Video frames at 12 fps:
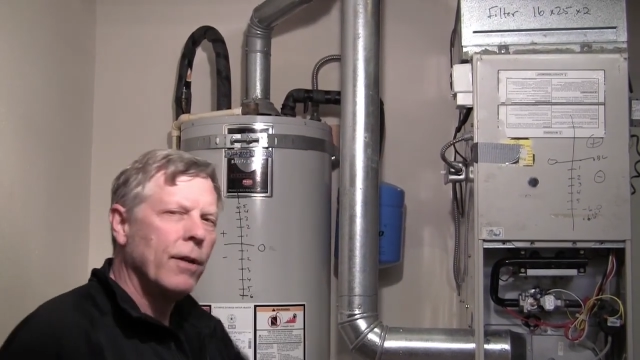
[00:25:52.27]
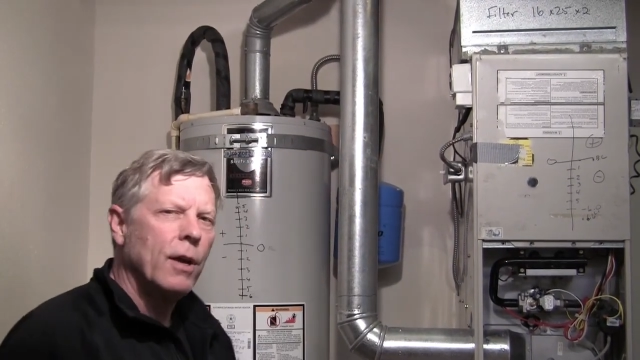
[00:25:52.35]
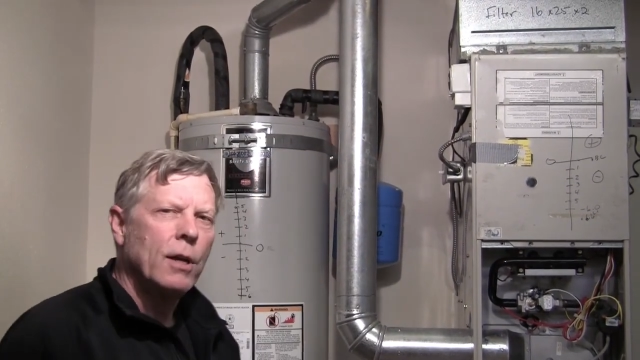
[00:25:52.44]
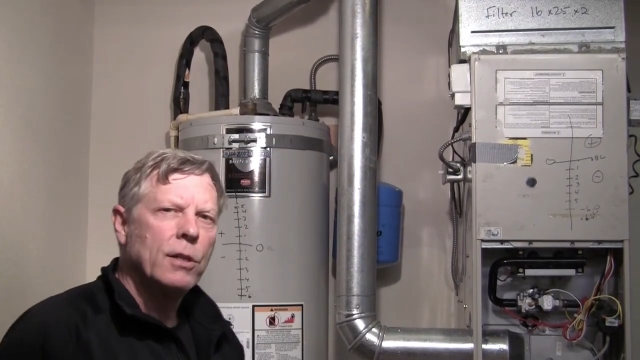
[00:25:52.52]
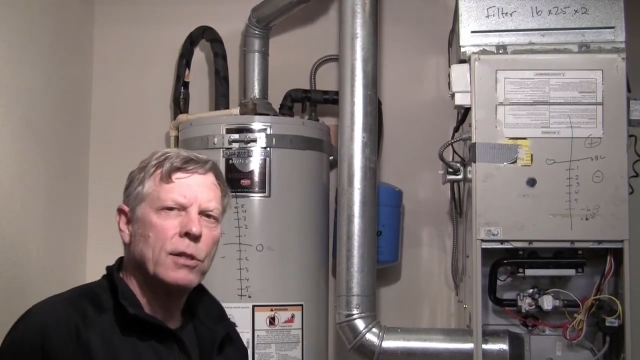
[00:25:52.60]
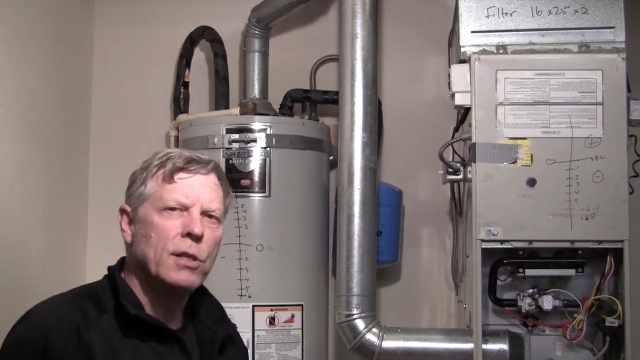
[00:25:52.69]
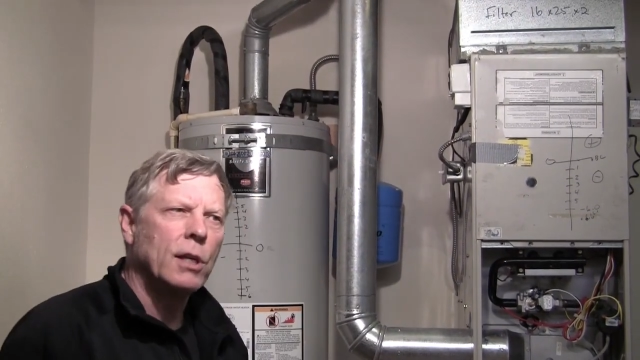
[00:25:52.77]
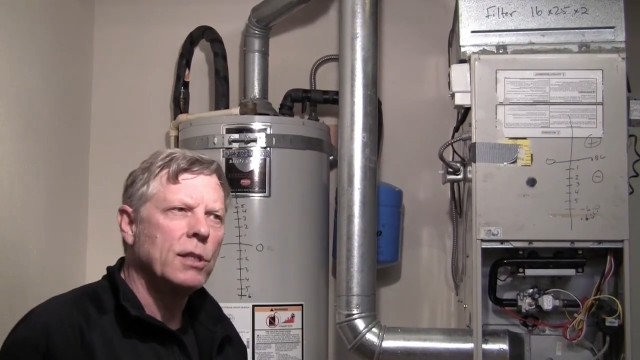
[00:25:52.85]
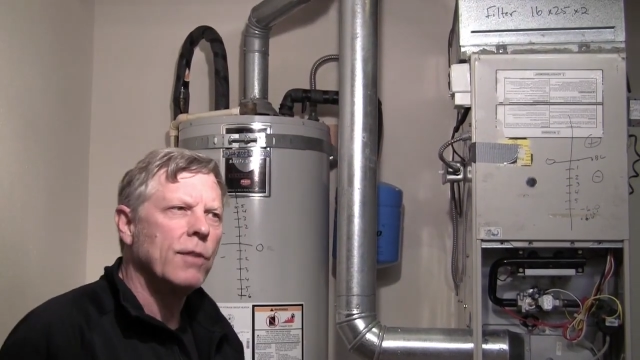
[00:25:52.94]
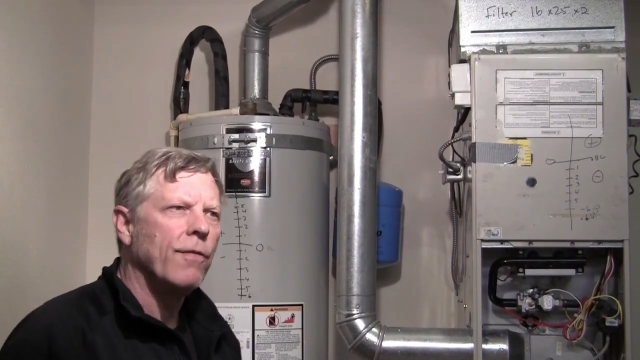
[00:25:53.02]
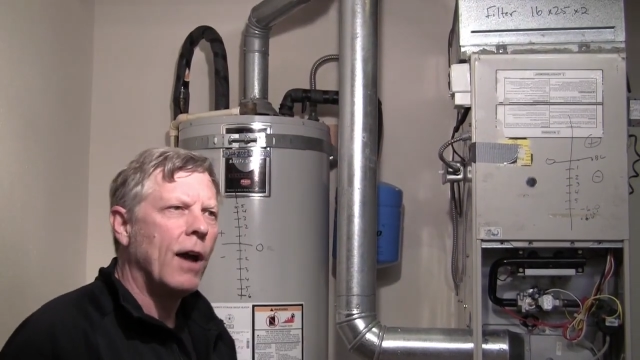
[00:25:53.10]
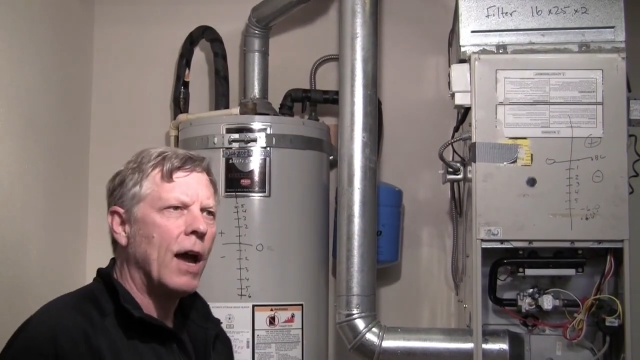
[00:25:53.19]
to
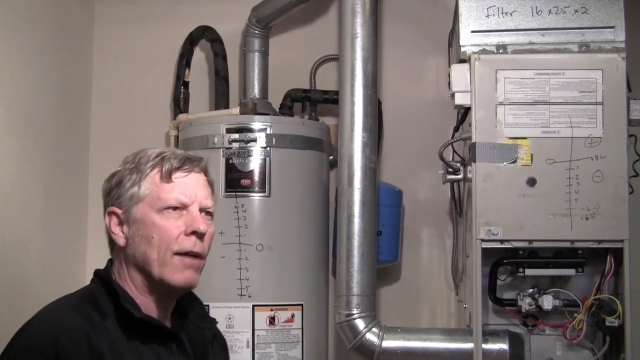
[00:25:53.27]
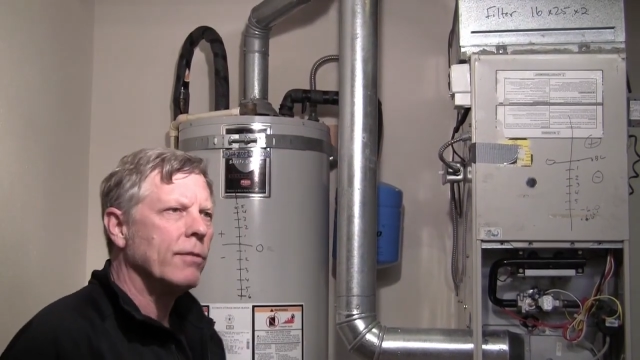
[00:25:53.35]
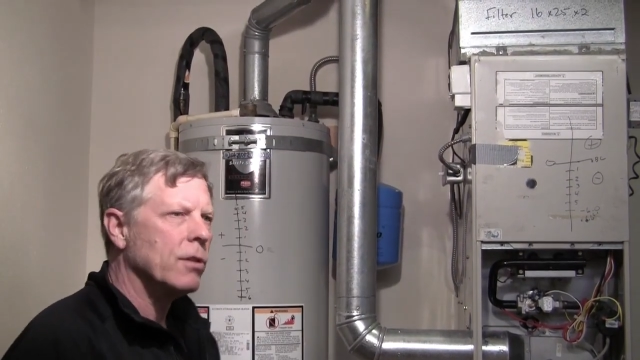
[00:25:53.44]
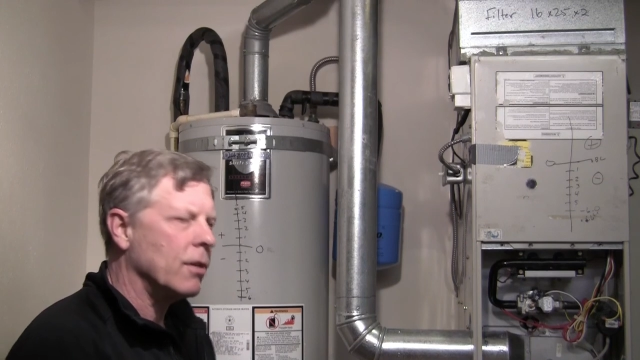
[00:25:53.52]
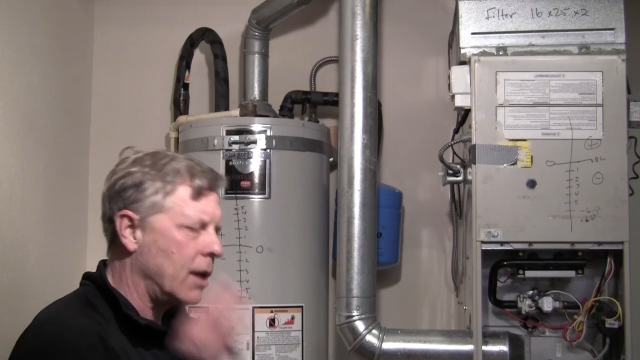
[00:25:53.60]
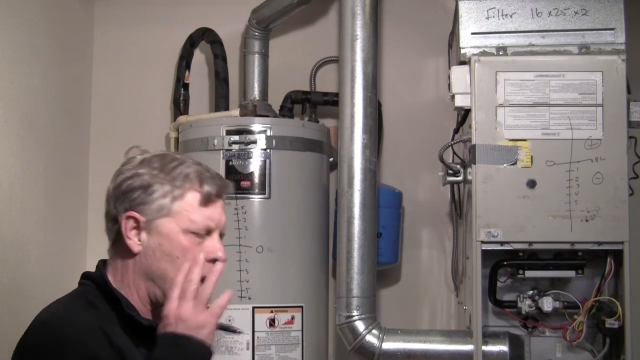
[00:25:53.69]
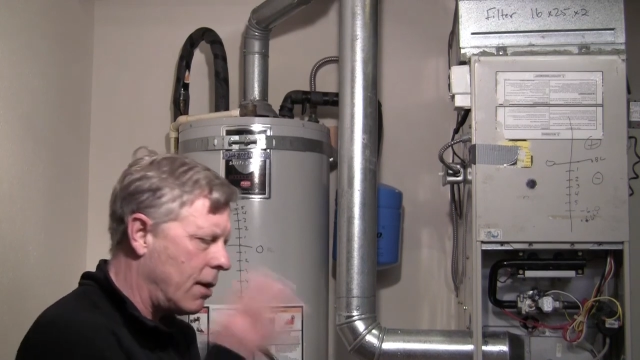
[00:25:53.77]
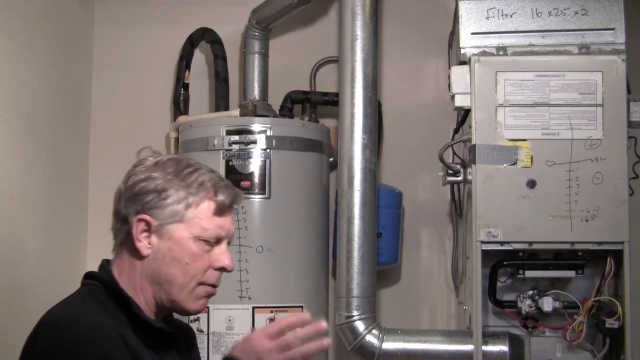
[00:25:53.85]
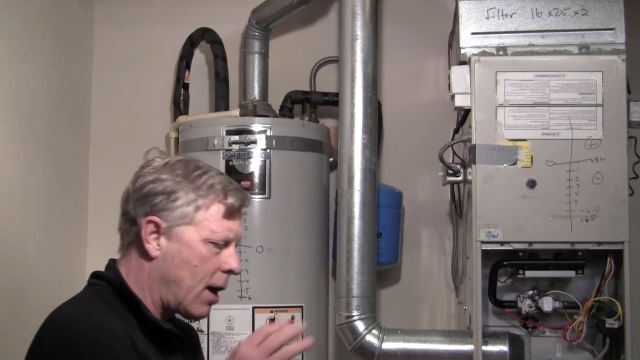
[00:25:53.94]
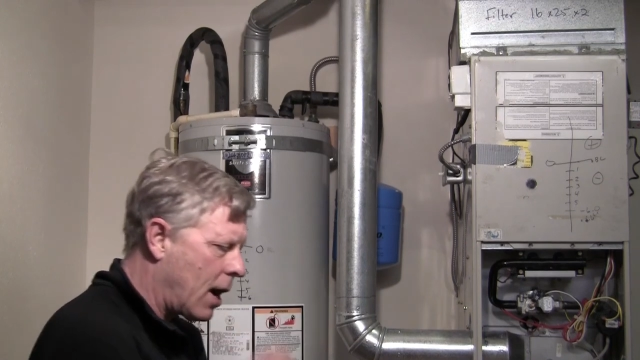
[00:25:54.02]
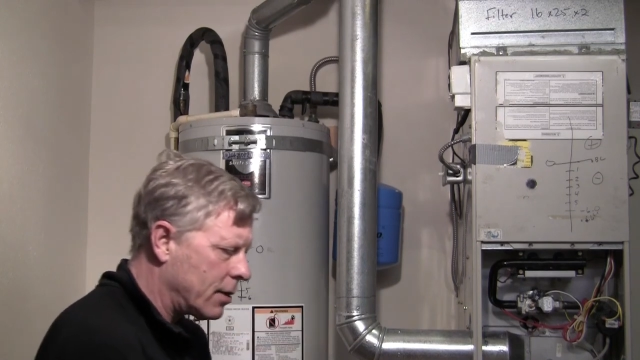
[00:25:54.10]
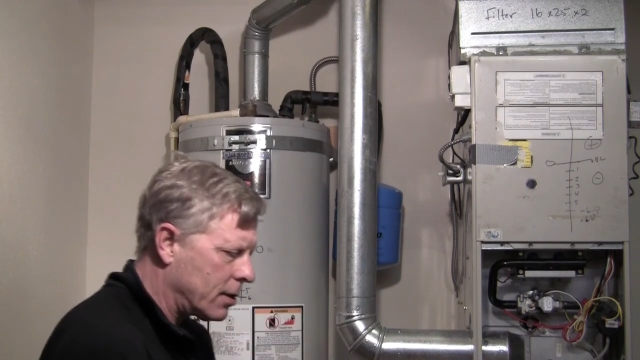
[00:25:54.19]
65, so the heat
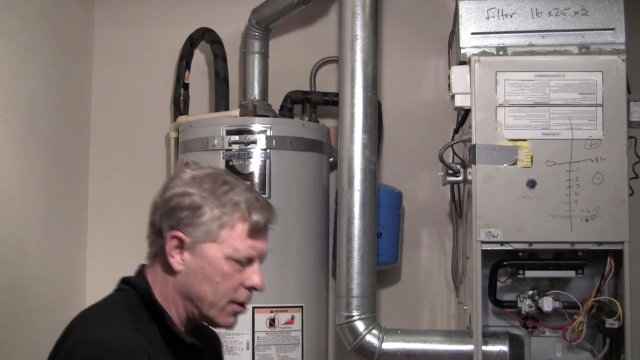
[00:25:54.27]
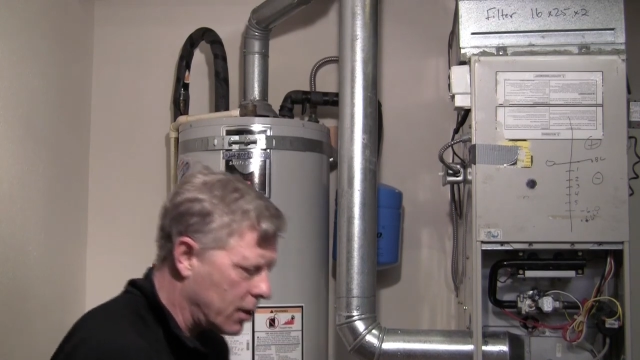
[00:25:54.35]
rise is